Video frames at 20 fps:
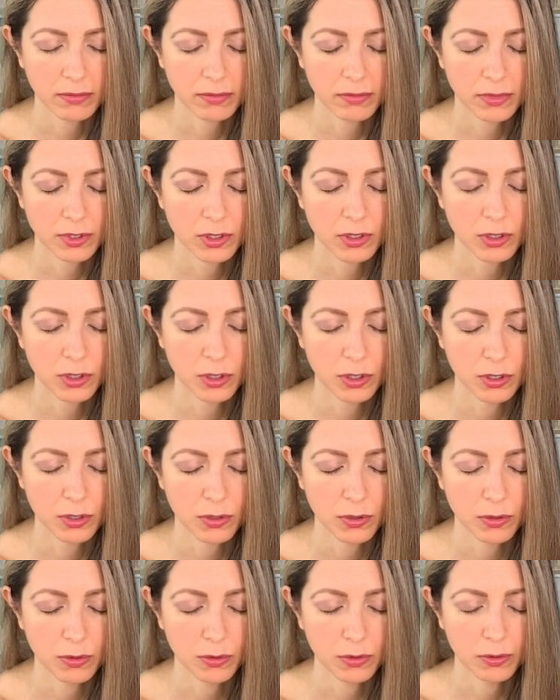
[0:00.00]
to
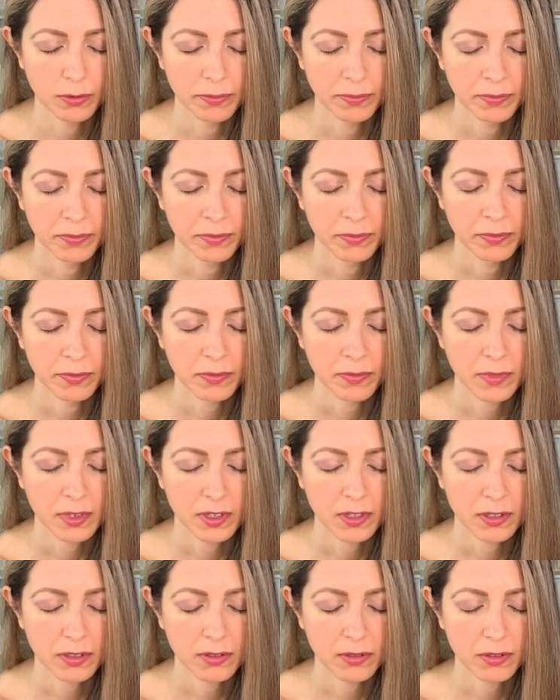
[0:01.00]
you
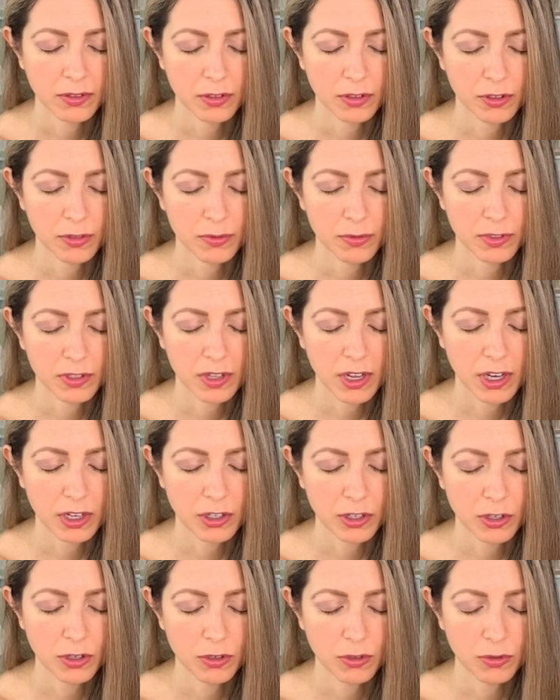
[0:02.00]
in terms that
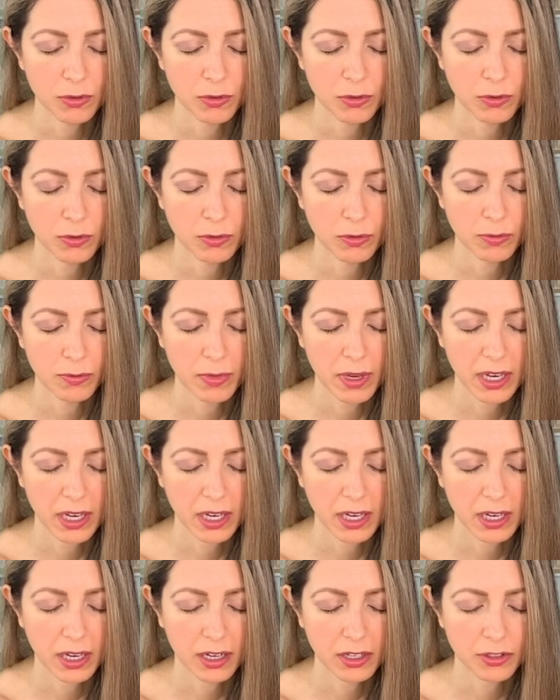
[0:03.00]
you
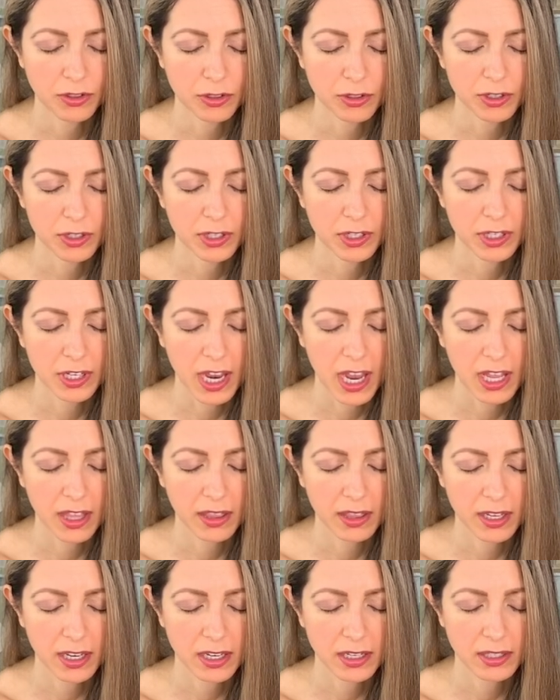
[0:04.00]
may understand
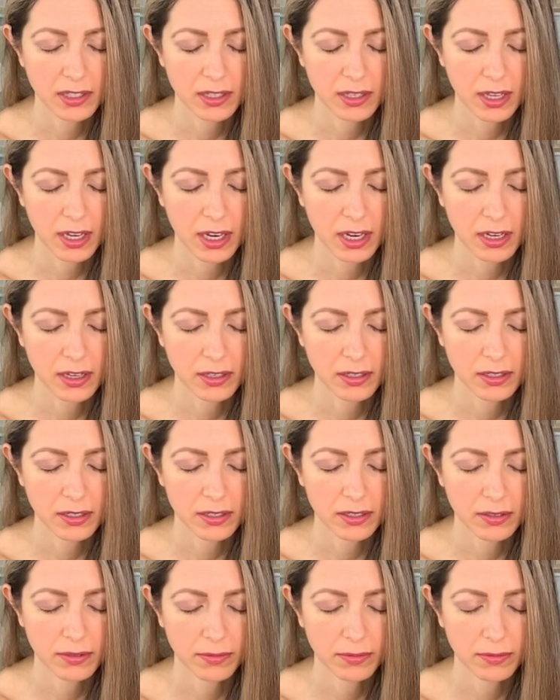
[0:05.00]
these things.